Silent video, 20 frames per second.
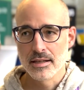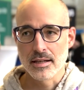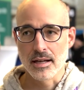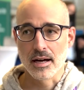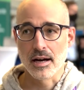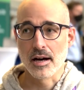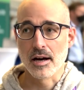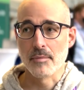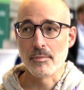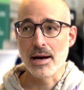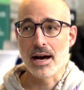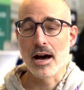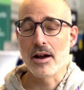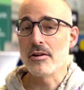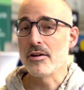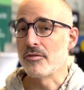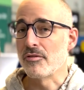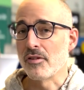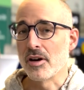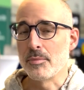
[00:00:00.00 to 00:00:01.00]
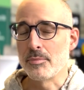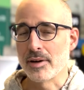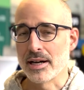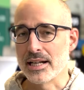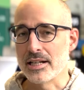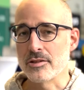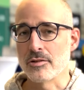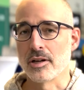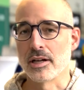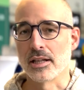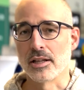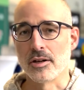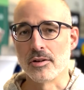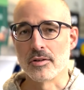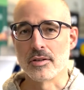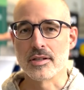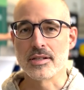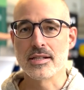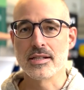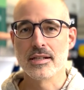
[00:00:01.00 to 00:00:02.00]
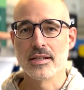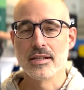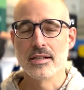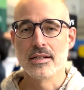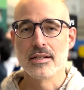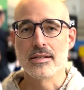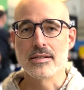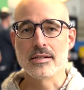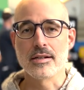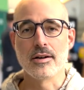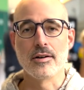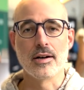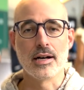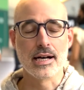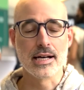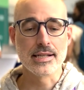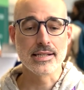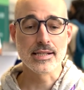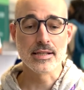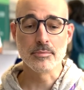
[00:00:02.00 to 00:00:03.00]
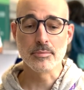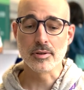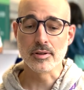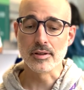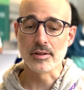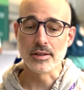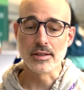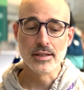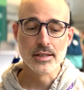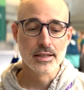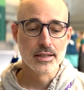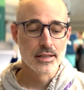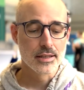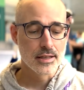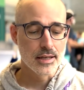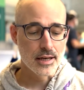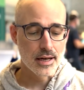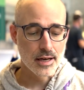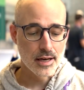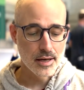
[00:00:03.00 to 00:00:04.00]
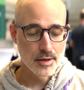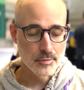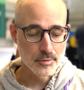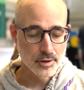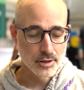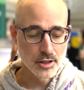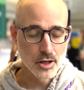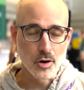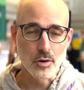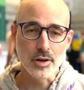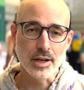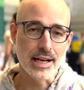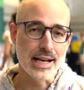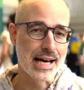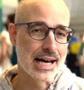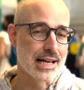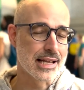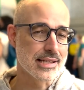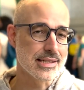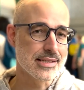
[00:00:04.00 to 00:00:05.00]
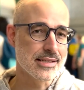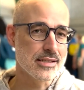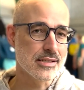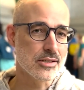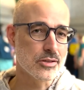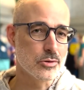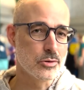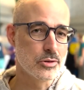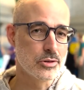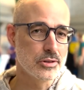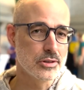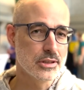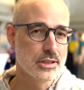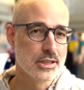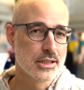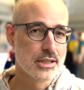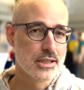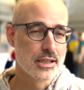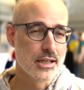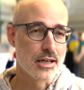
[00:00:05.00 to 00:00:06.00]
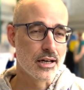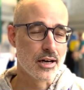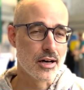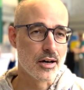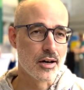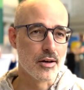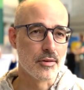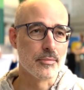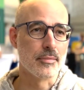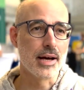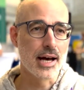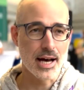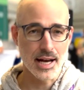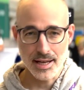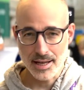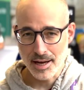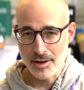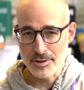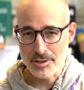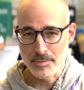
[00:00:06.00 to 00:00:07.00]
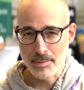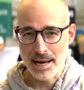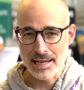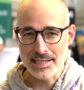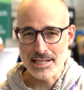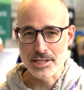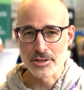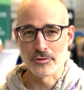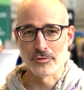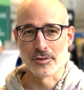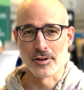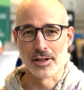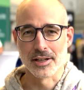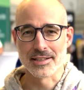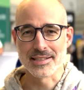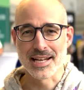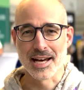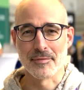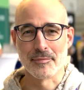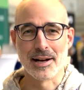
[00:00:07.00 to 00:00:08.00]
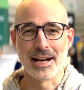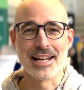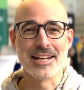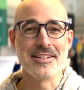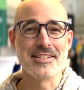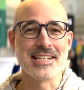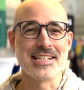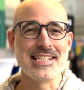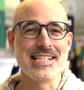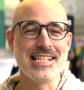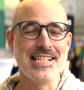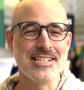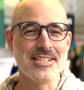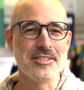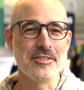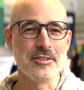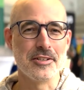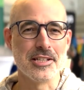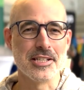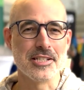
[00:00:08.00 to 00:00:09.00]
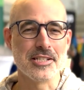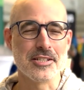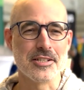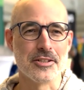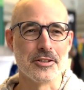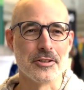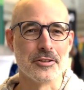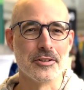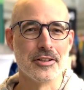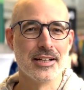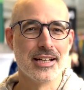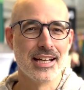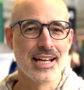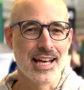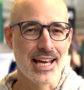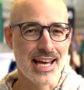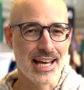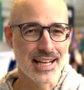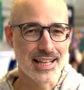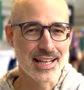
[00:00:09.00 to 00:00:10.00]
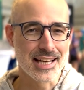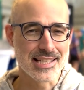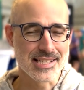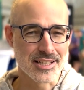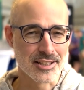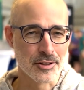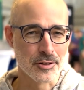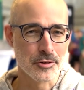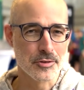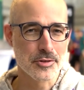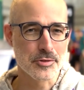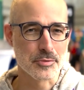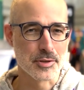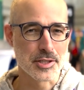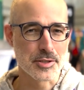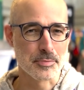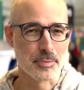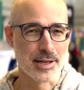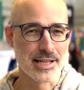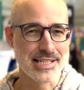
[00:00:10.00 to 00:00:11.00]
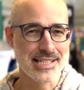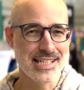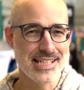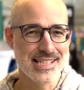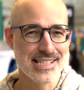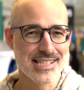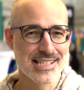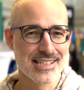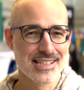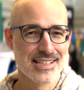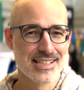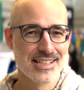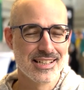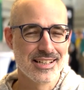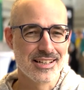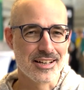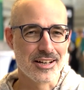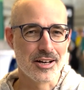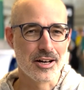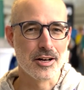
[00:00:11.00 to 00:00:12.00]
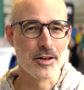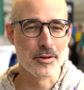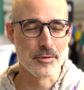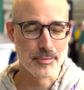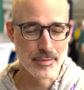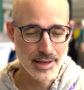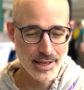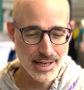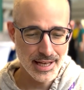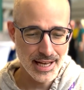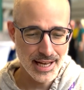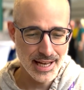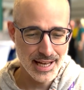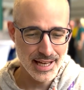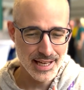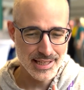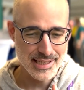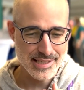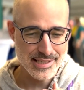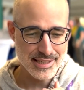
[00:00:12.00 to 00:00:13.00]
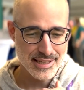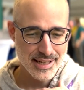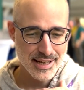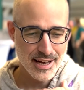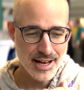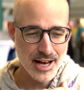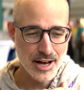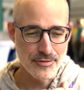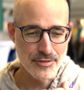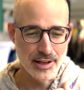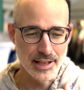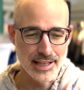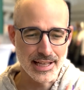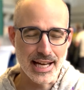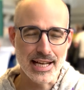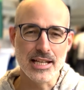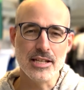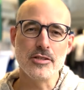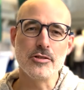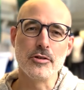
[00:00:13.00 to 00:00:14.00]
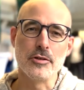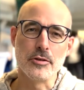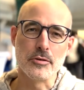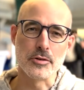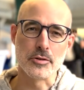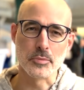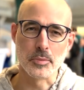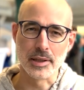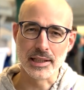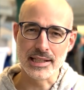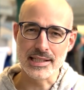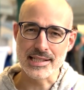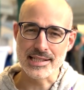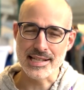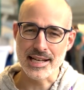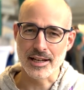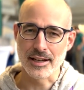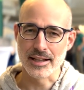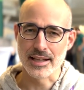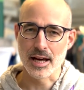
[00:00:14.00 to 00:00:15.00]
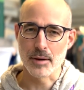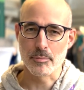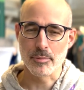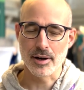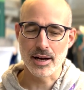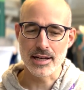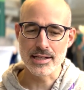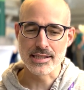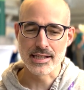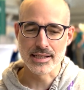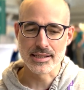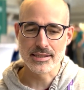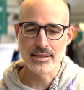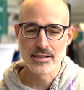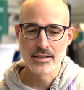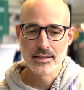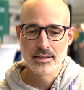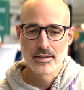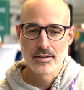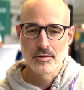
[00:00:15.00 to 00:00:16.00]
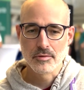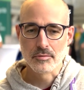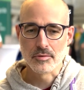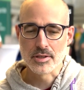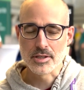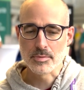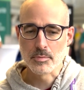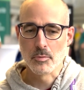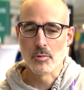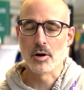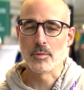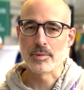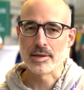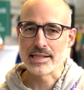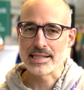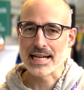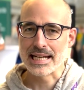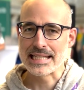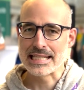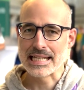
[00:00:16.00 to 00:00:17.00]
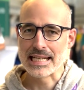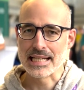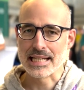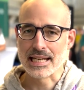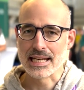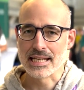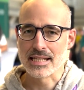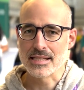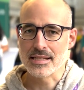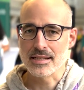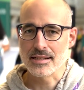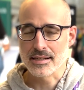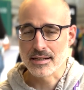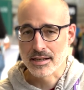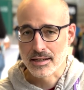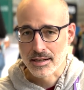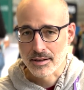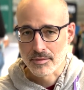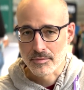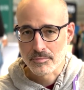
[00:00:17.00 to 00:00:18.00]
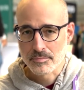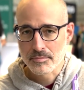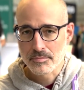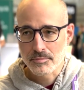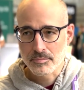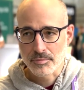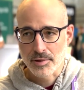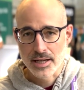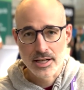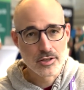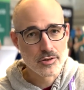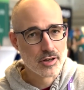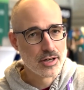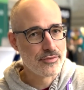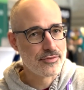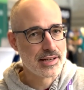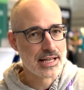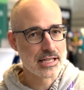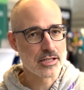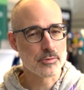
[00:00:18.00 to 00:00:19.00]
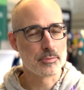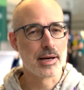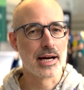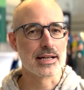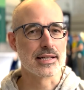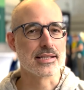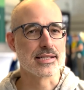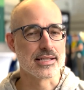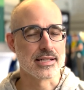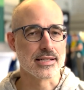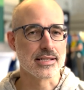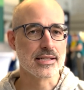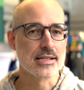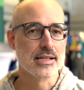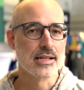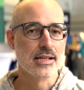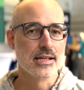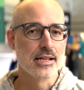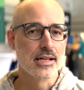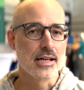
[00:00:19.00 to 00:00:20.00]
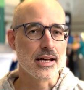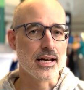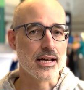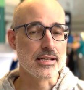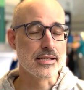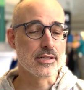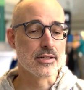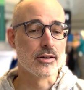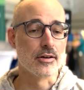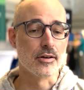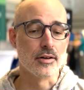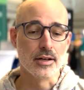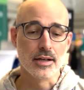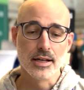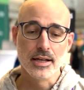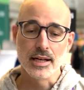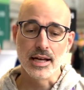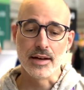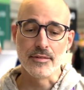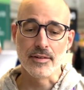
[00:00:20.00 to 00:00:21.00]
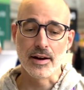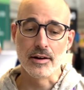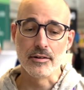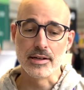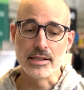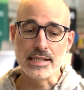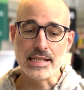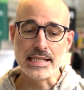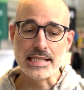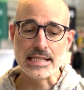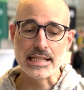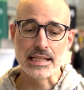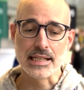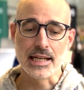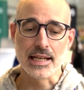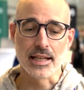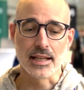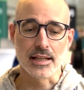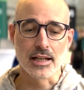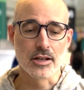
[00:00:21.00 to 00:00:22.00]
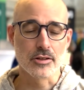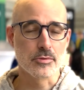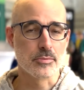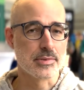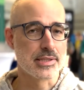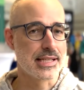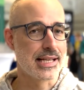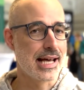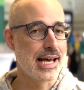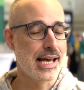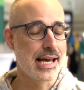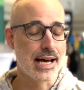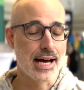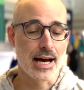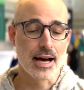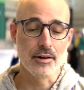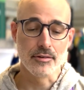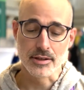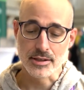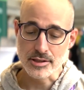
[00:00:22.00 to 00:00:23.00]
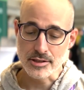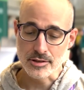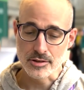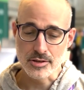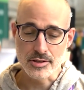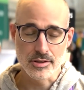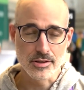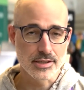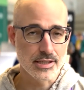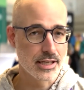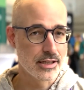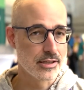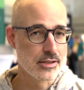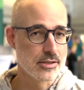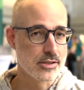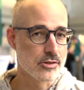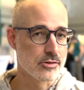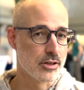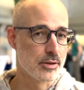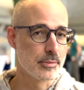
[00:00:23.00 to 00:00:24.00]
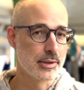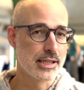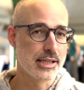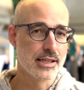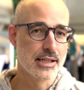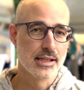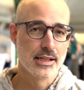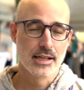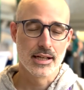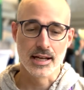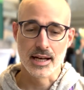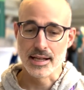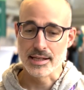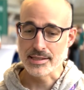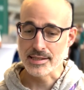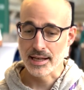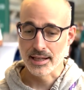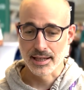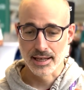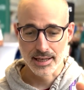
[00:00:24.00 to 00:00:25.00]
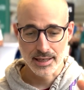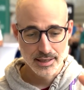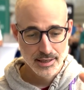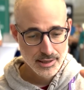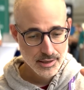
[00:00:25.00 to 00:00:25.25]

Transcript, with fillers: um, how to avoid predatory loans. So a simple uh, loan analysis tool. Um, I, I, was a math teacher for a long time. I used to teach students to analyze loans with spreadsheets, uh, and I felt like any student who was willing to take on that project was more protected against uh, predatory financial practices. And so if I were teaching in the classroom today, I would show students how to use Streamlit mm-hmm. and say like,